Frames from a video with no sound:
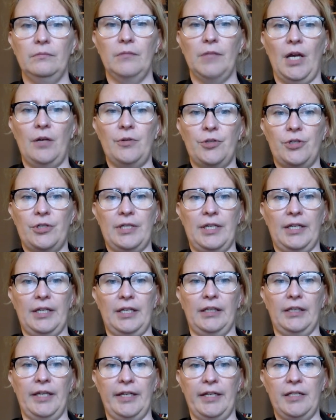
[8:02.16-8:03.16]
I was just
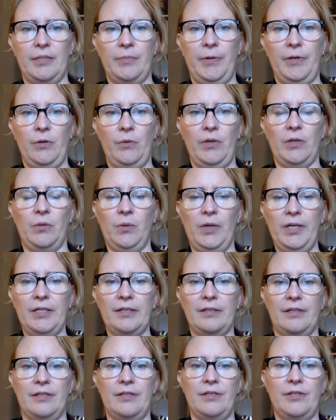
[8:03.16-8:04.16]
thinking, like, it's been quite a while
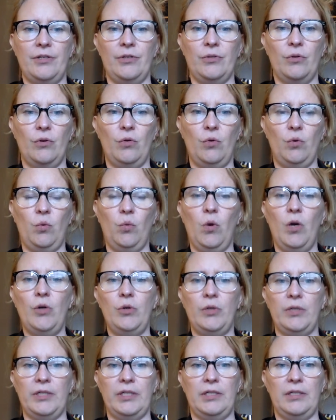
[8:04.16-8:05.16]
since you
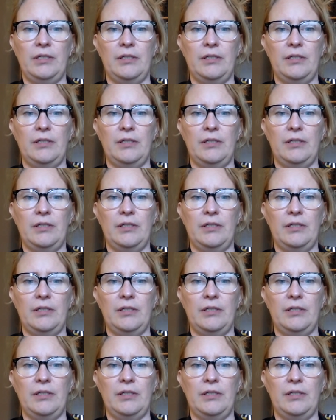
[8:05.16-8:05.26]
quoted